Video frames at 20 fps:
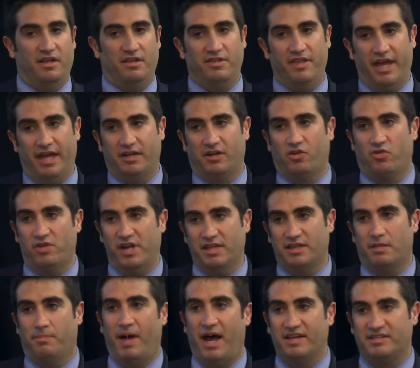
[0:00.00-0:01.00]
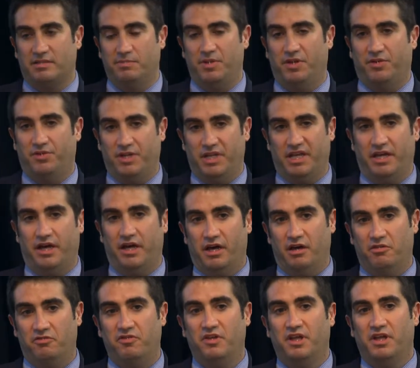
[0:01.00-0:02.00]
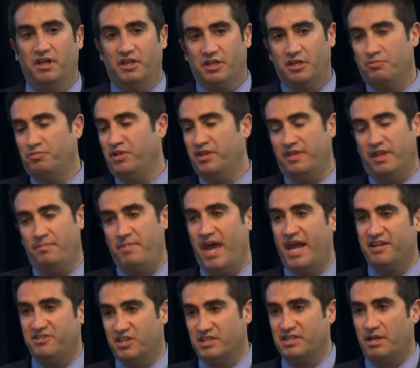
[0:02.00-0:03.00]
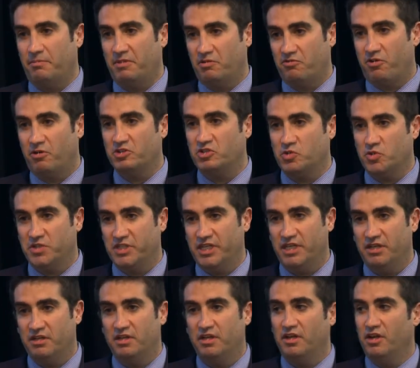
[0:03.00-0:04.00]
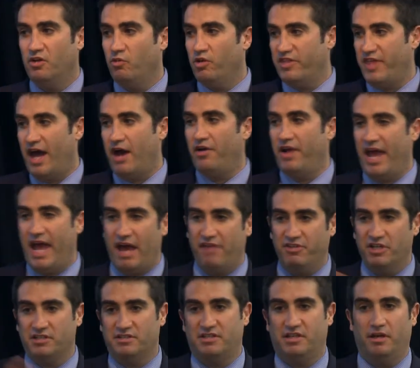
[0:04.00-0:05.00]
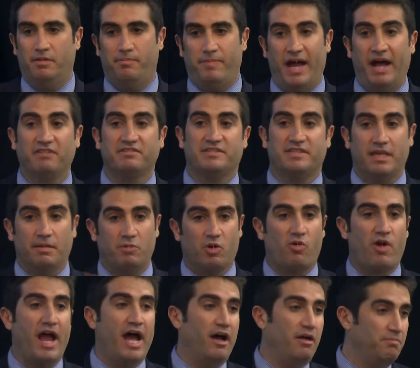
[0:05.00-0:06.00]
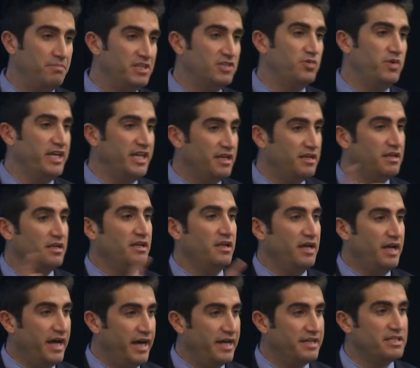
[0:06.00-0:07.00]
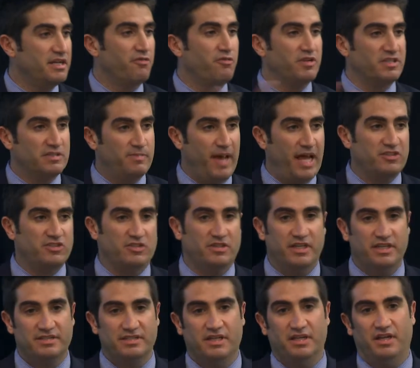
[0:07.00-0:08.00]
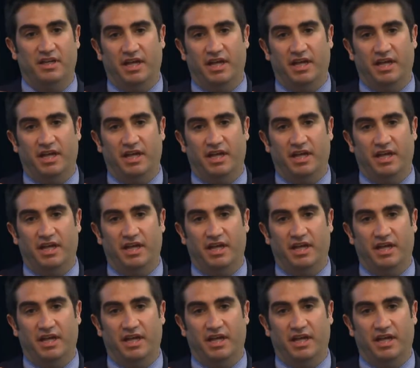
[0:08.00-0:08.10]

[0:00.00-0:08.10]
that create the possibility of completely managing someone virtually without having to bounce them around between uh, different specialists.